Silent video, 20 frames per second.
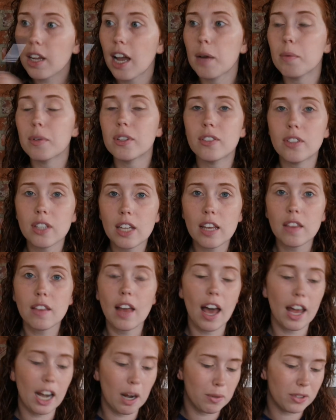I was seeing
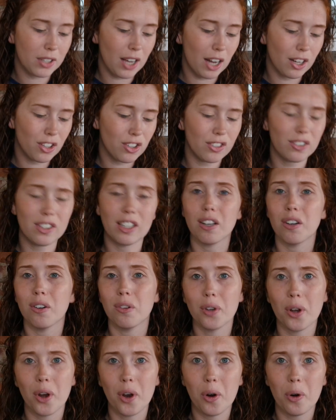that and I was kind of just like,
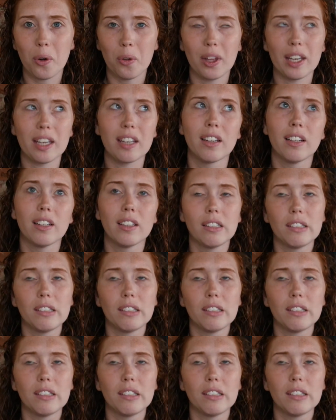oh no, like,